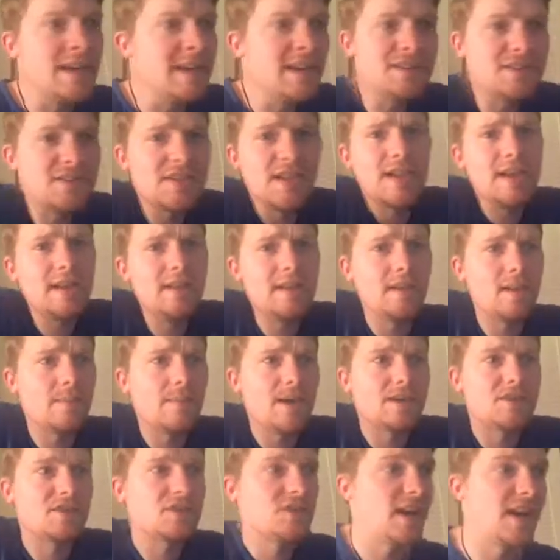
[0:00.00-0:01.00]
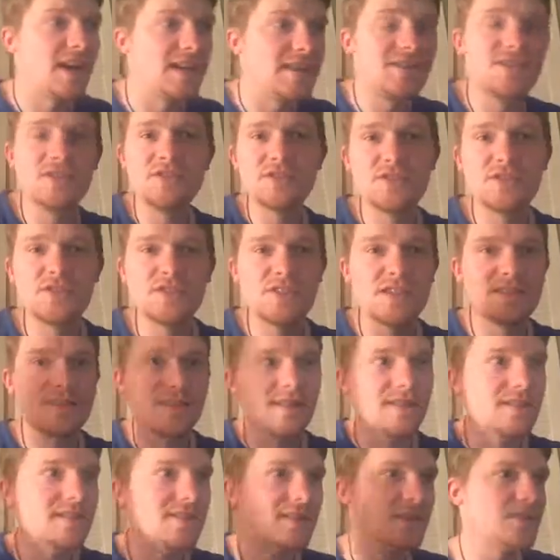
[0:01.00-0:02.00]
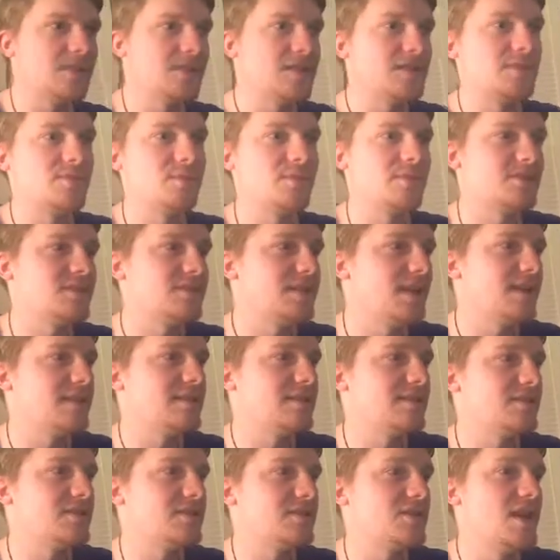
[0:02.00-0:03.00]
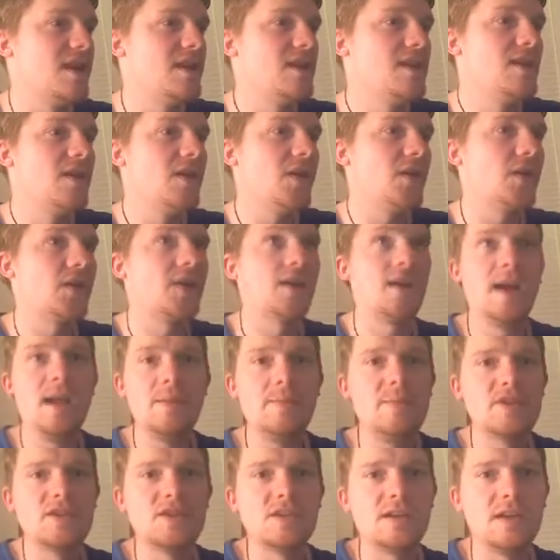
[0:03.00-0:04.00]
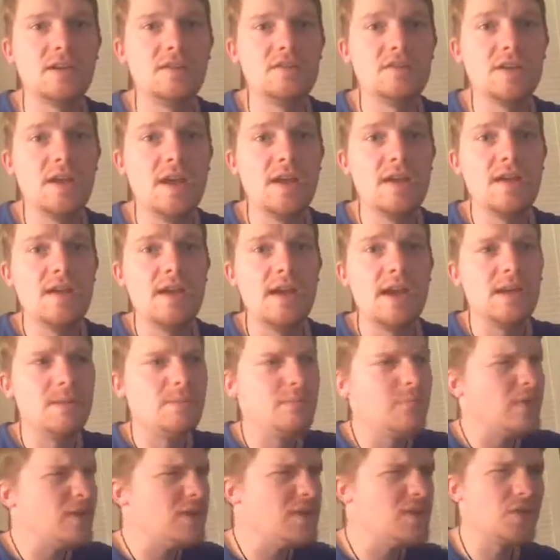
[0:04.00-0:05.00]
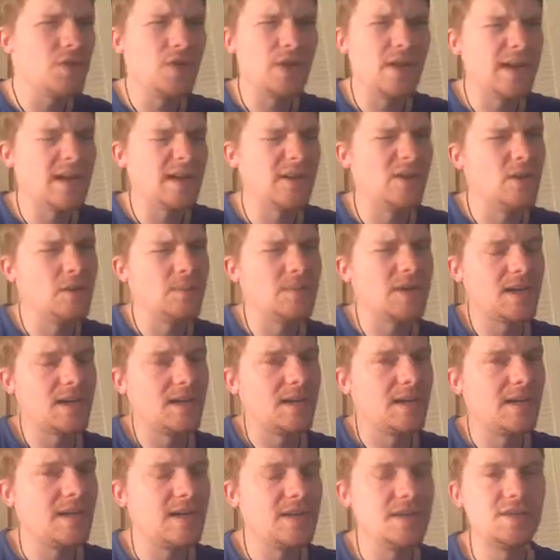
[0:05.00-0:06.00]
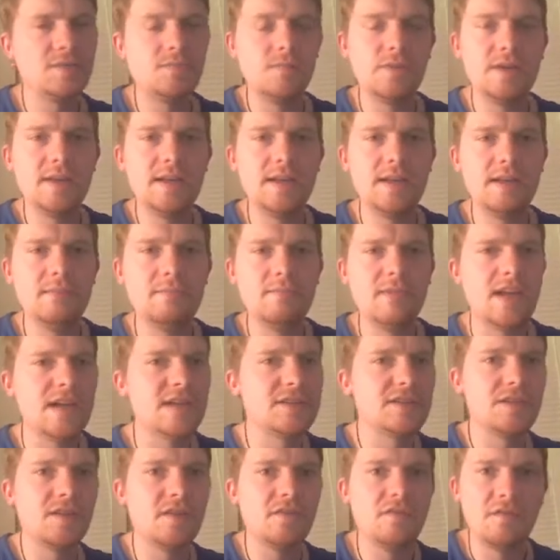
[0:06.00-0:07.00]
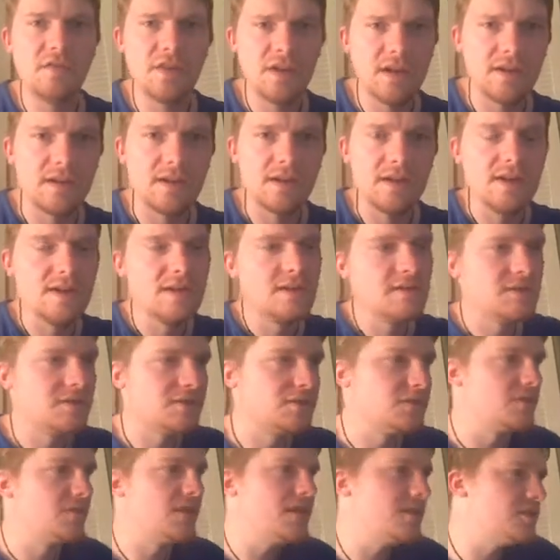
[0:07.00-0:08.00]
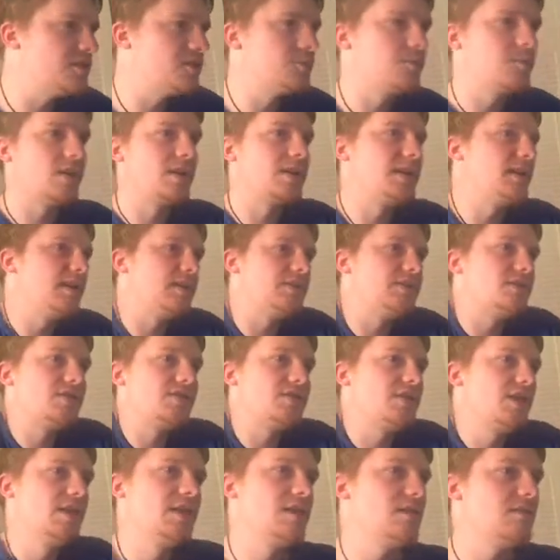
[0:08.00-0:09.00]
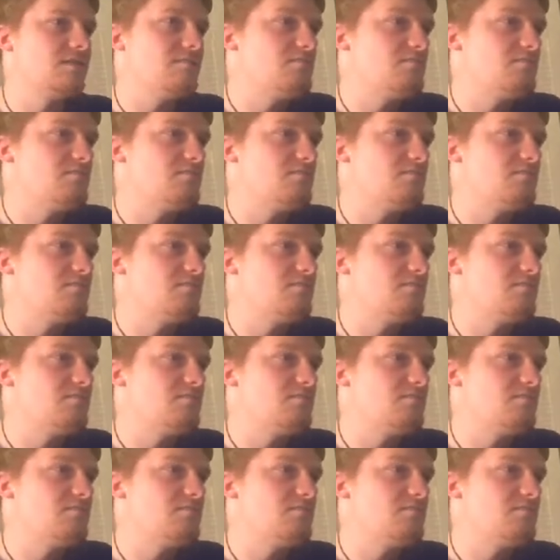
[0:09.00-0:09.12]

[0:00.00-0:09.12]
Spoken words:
He didn't say anything about science. He also says he disagrees with scientists on climate change, and I'm pretty sure economically he's pretty laissez-faire. So he just believes